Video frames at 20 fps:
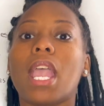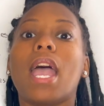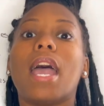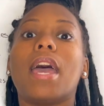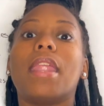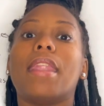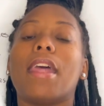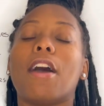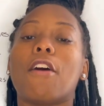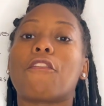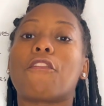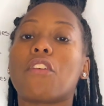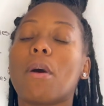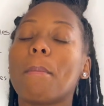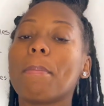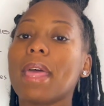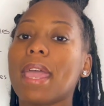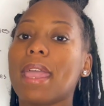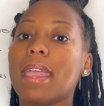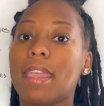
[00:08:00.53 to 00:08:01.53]
Now, from
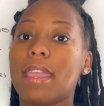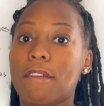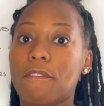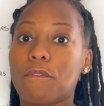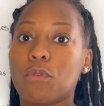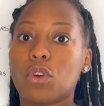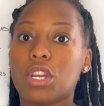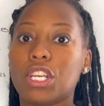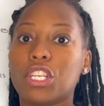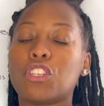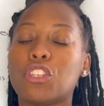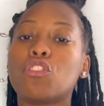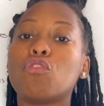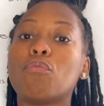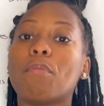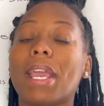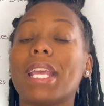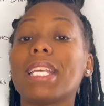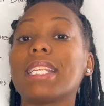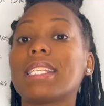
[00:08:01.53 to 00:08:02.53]
that invoice, you
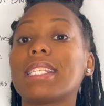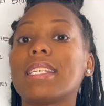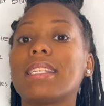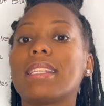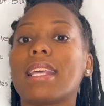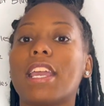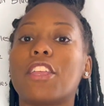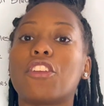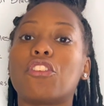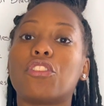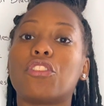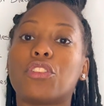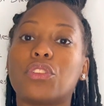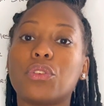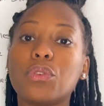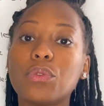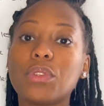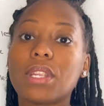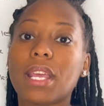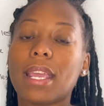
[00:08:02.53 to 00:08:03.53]
may see that your
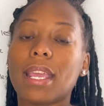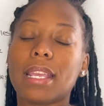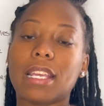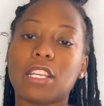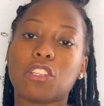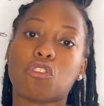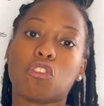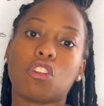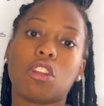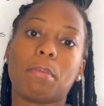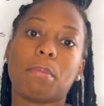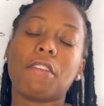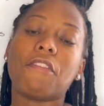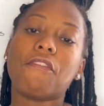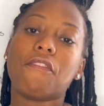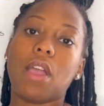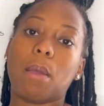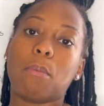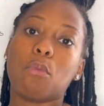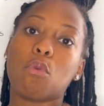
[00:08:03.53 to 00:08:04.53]
due date is going to be
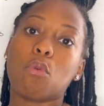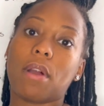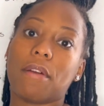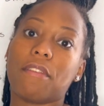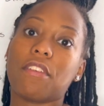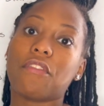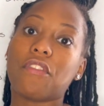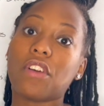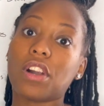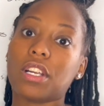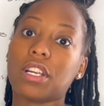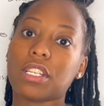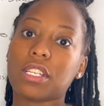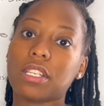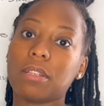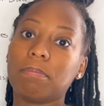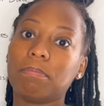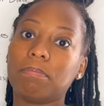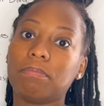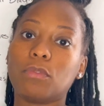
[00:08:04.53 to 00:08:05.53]
February 1st
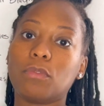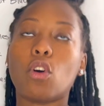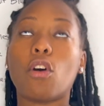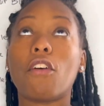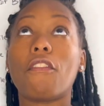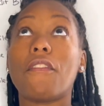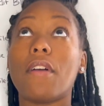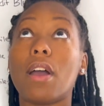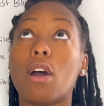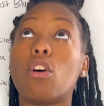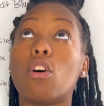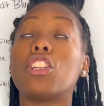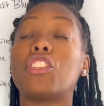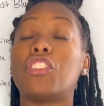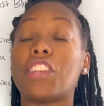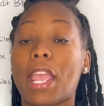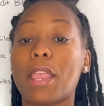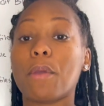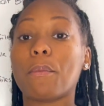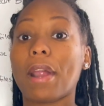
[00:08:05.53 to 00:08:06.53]
or
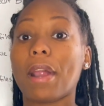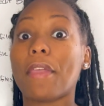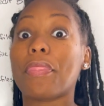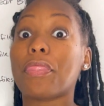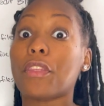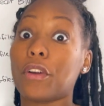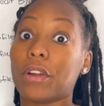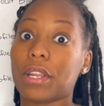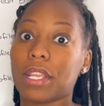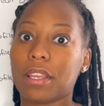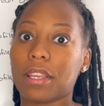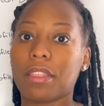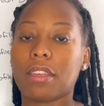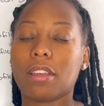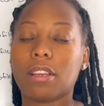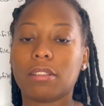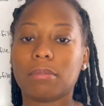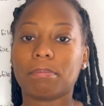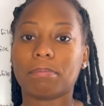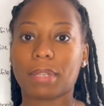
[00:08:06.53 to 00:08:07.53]
January 30th,
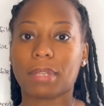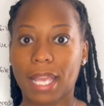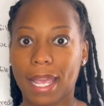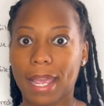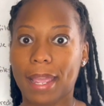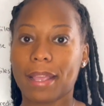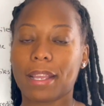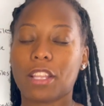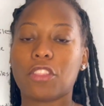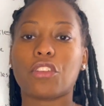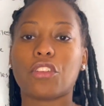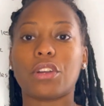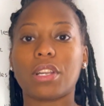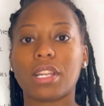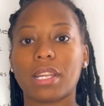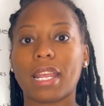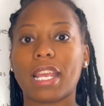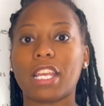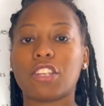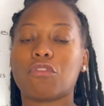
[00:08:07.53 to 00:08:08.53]
okay? 30
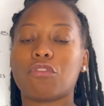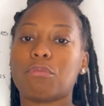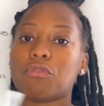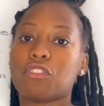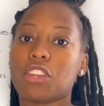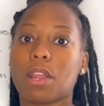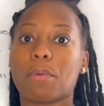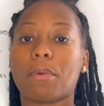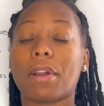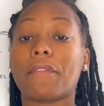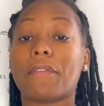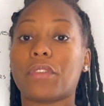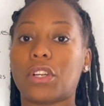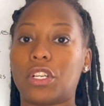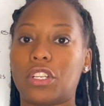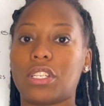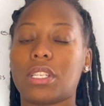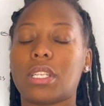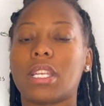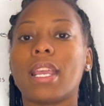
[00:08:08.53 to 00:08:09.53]
days from January
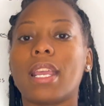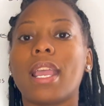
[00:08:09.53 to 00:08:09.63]
1st.